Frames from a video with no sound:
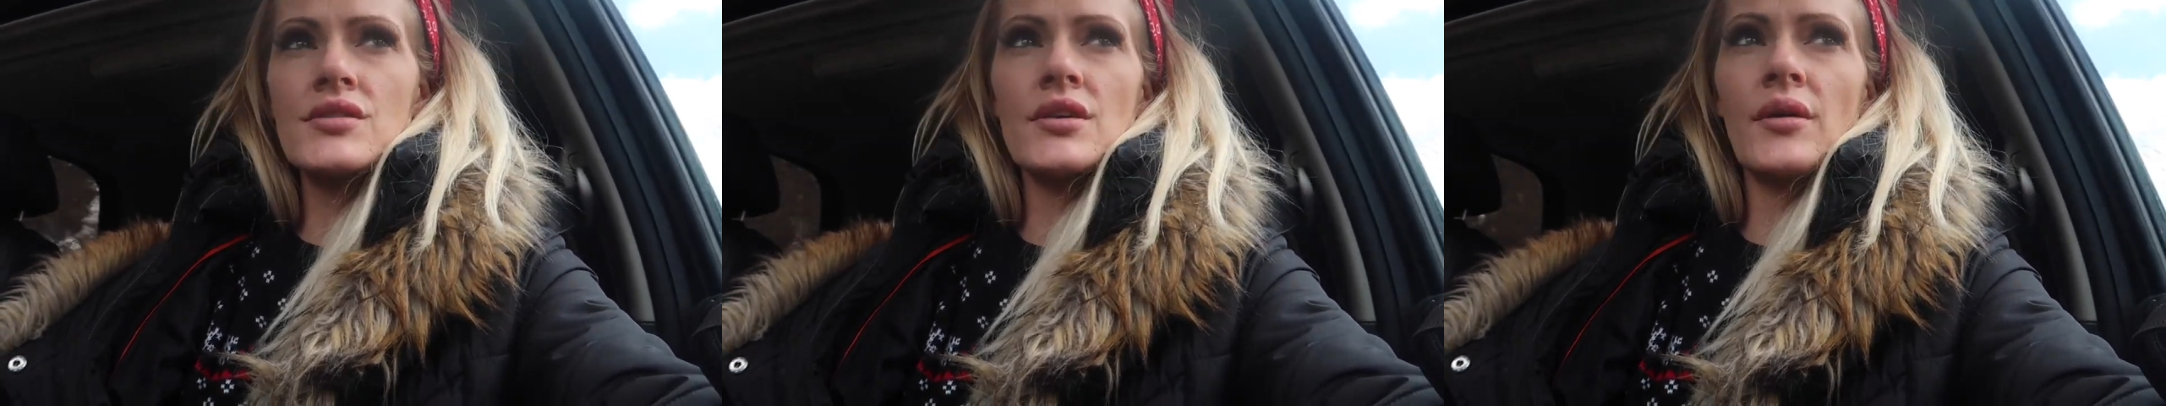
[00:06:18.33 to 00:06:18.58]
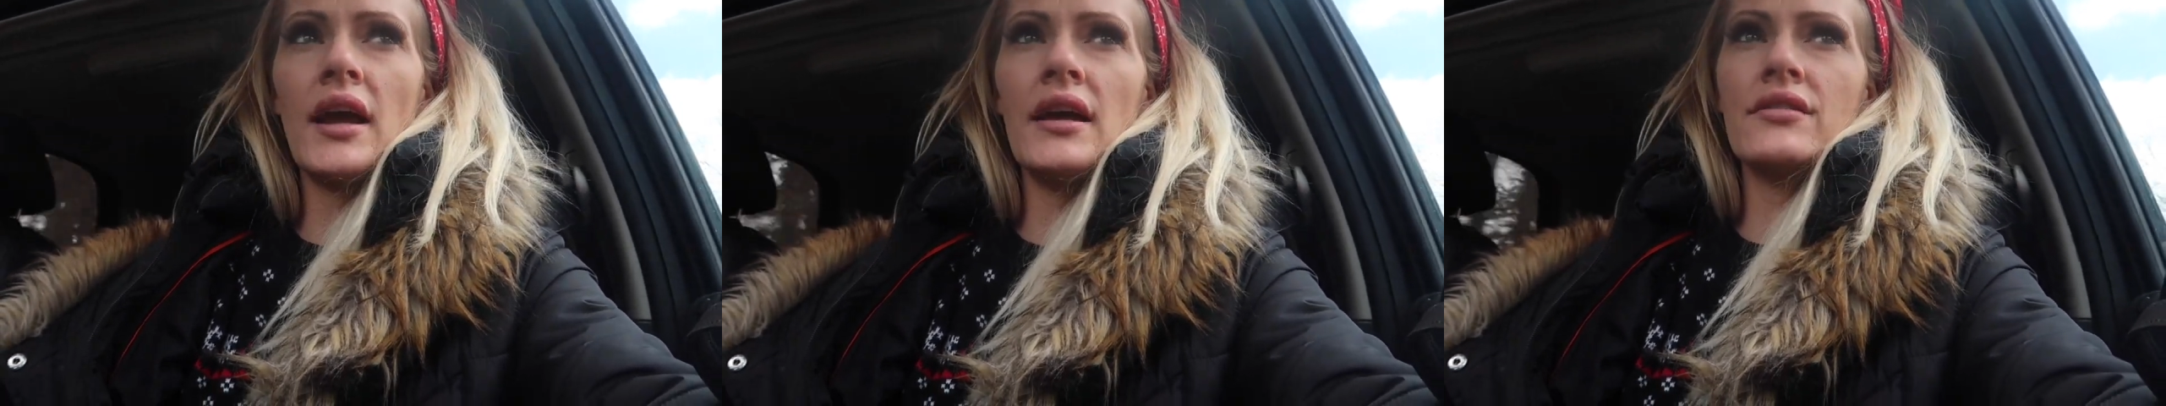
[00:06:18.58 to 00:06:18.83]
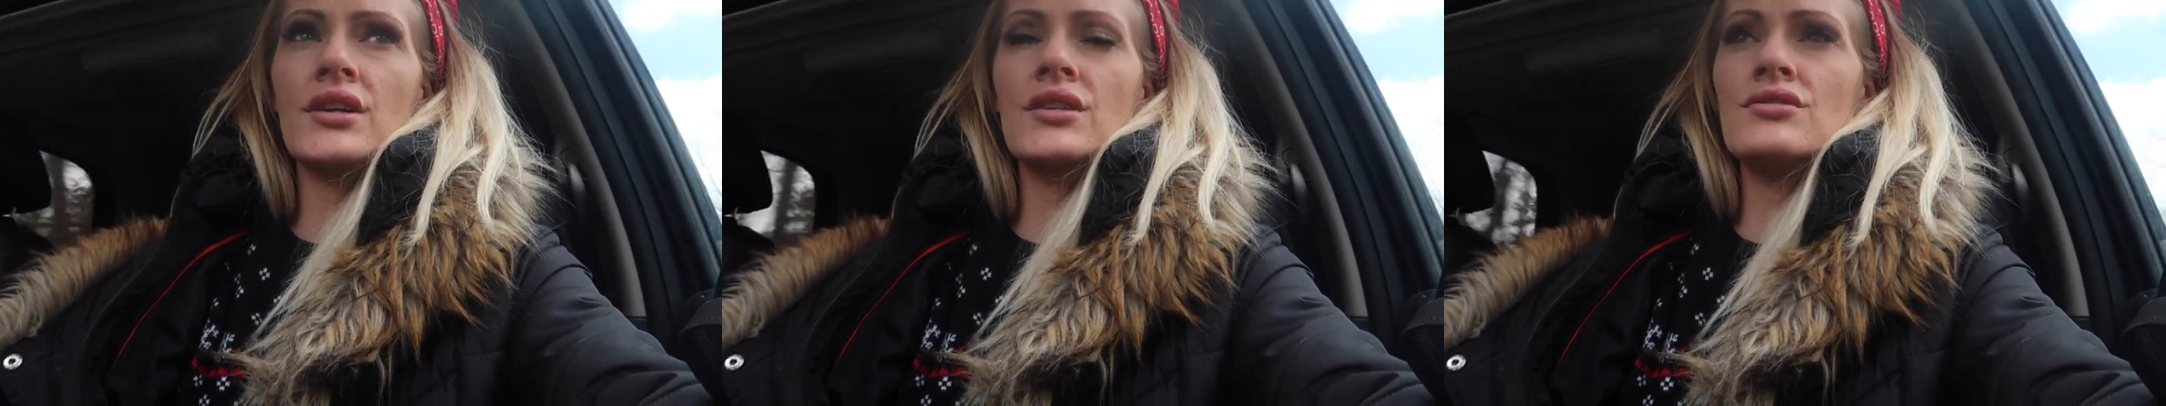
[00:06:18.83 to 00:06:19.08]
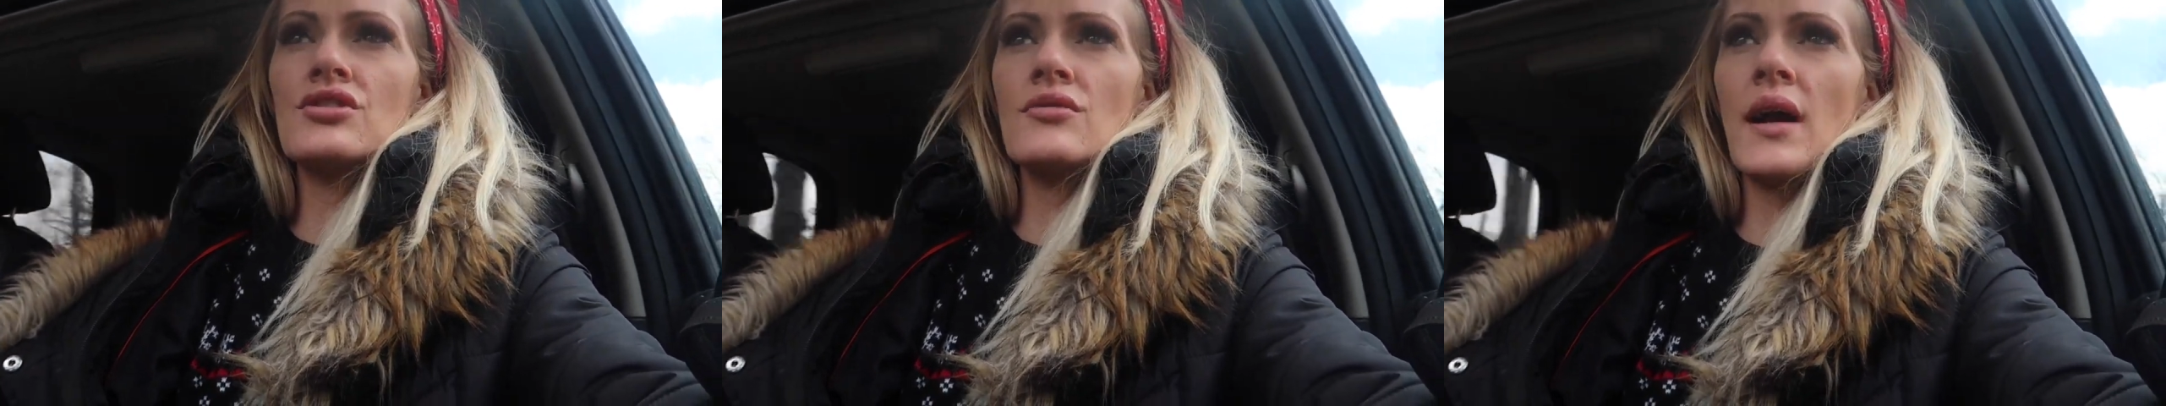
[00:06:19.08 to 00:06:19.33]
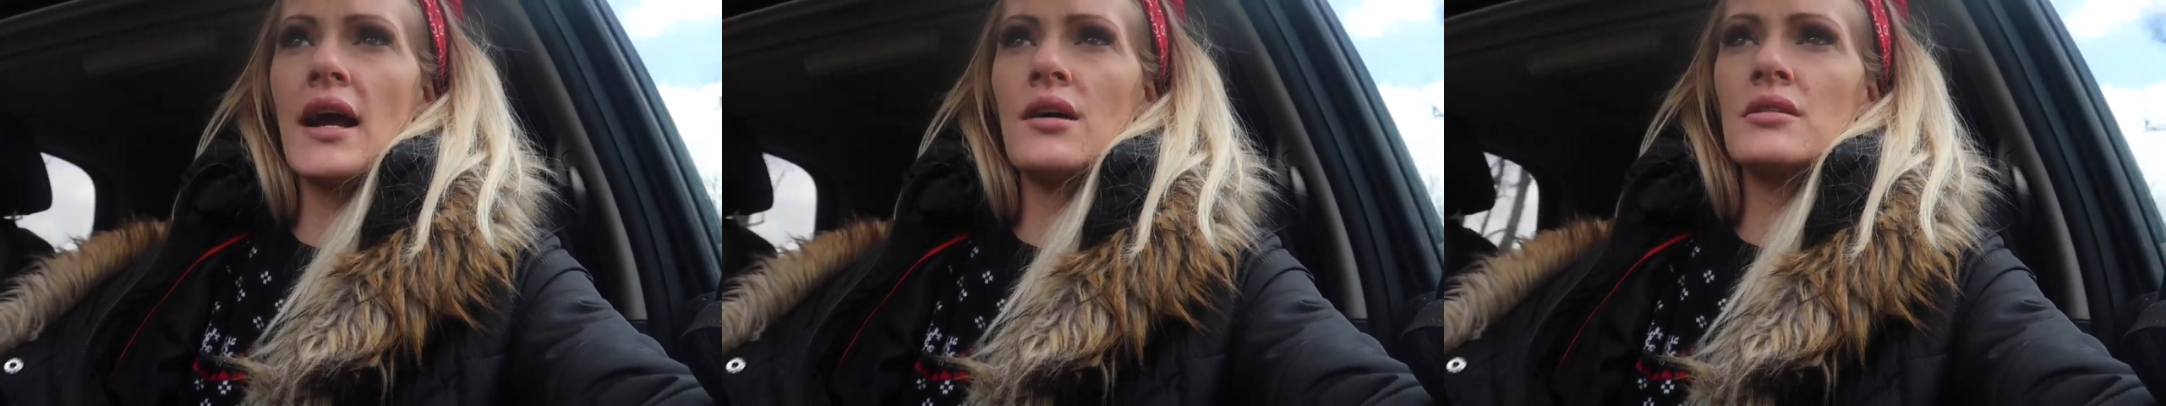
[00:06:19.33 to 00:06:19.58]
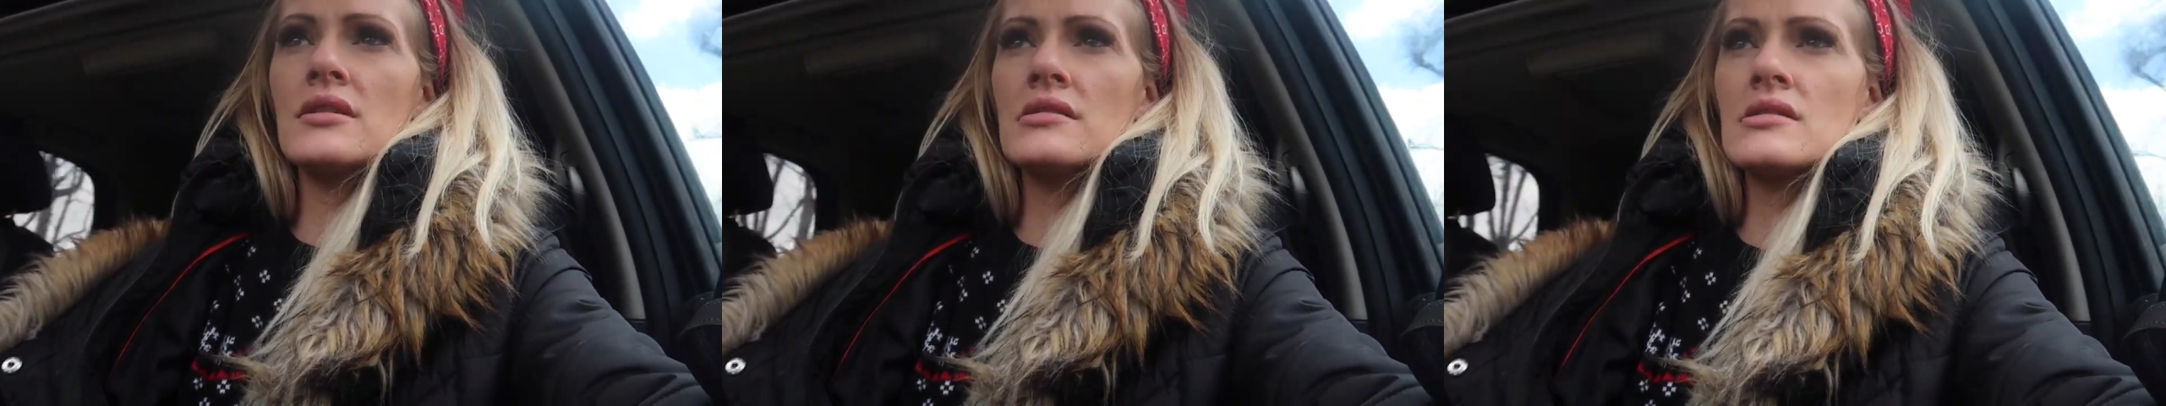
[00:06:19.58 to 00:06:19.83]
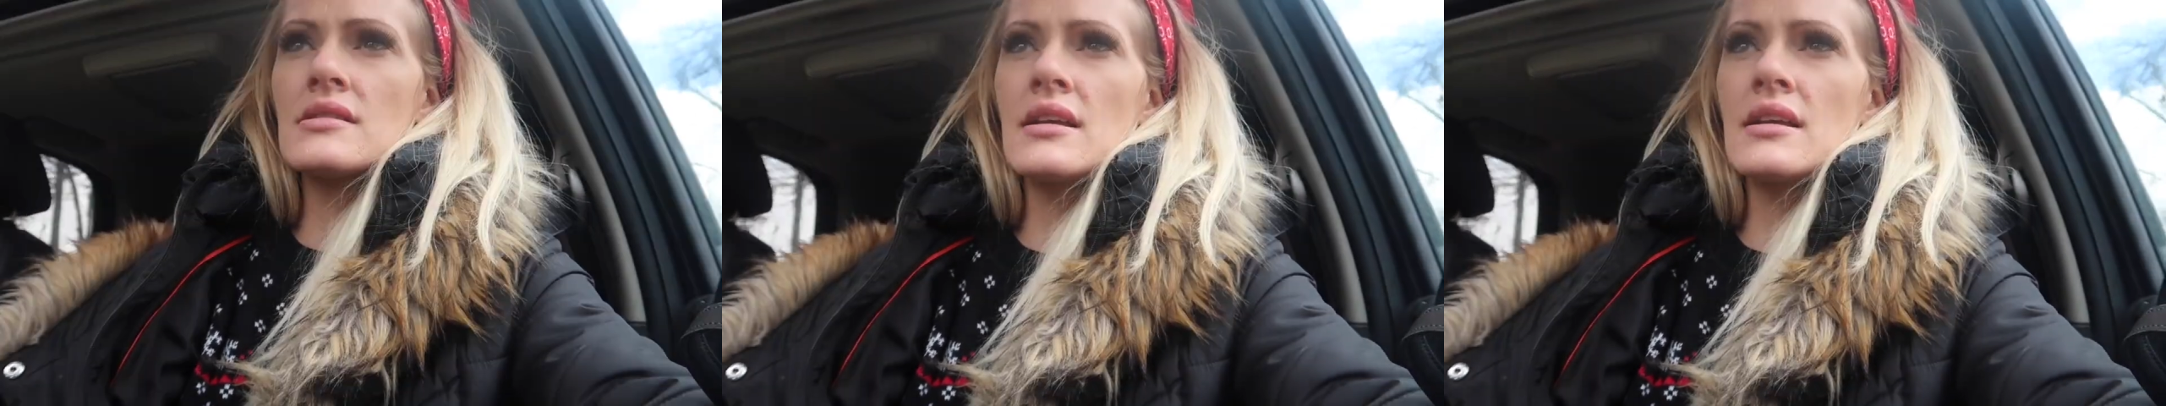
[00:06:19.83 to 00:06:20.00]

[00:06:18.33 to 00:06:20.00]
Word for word: so I have a good two hours.